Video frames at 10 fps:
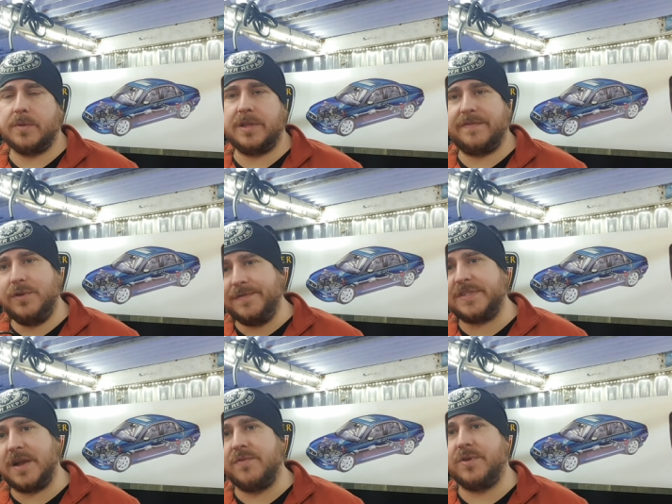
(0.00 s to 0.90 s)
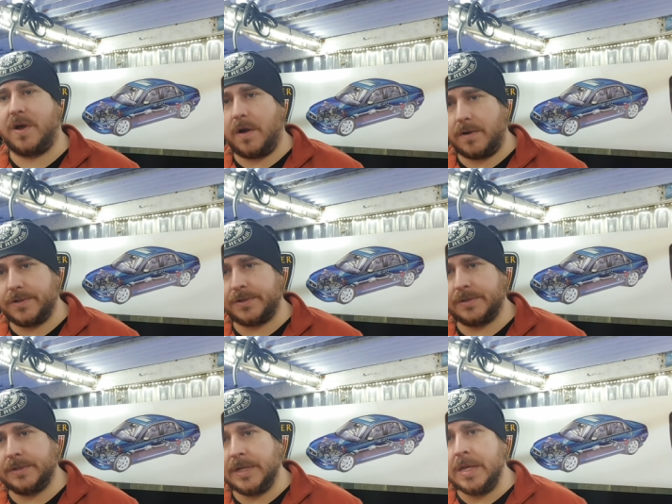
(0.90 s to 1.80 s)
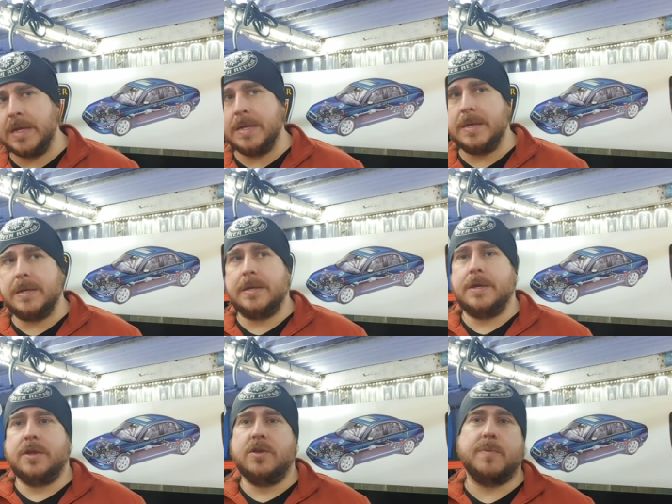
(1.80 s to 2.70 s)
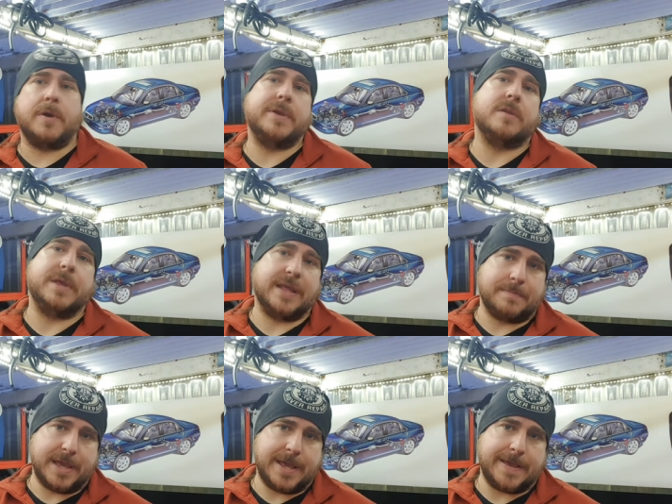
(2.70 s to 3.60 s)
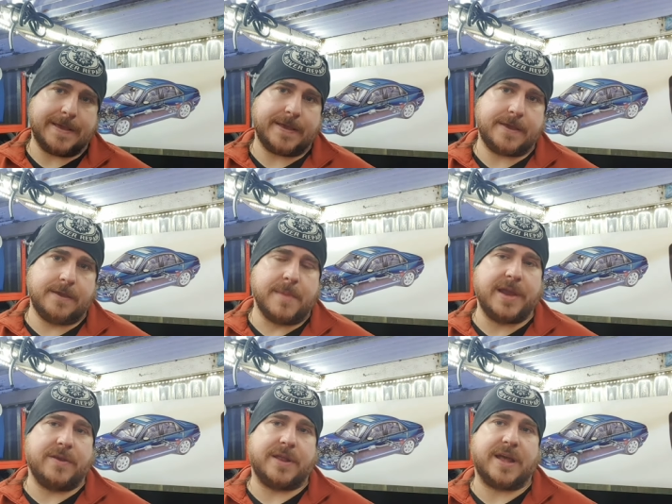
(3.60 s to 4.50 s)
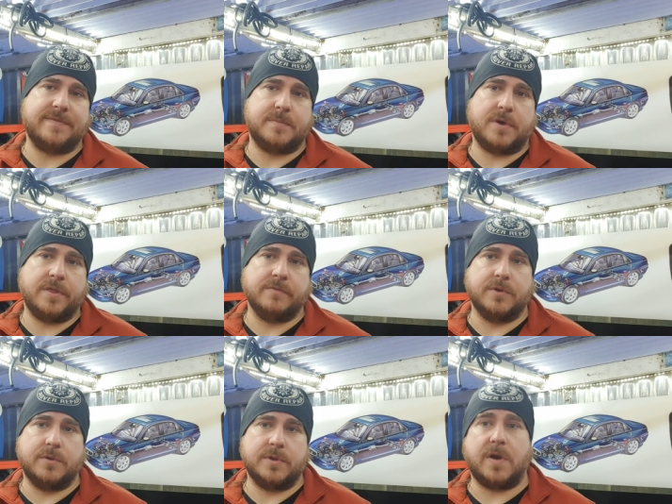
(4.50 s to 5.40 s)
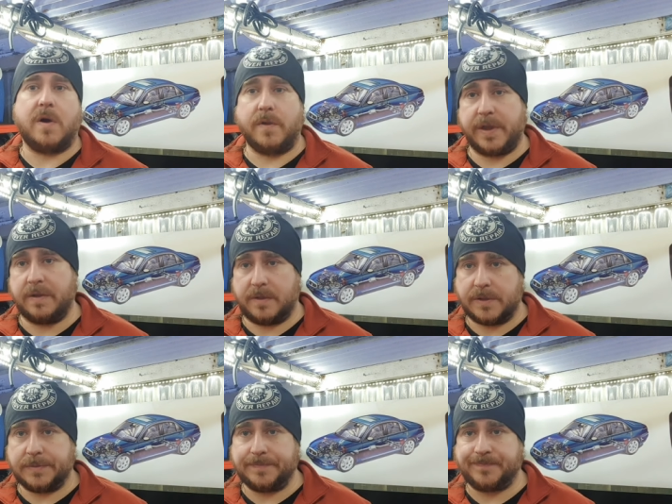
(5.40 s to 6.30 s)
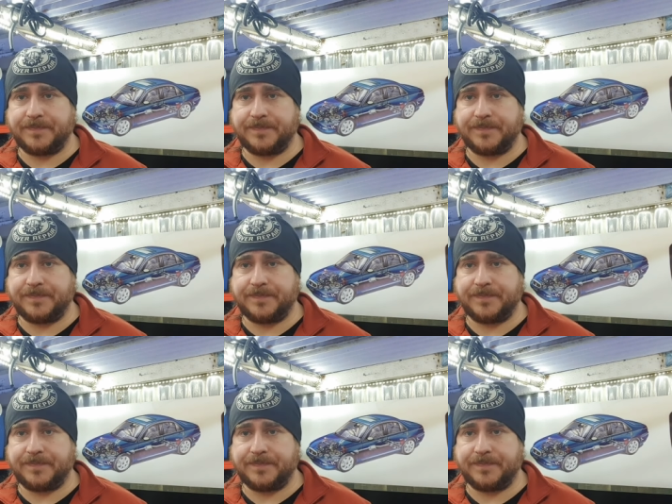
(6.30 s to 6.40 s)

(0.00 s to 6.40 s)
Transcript: Well, if you have several cars, you're probably going to be like me. You might not have them on the road all year long.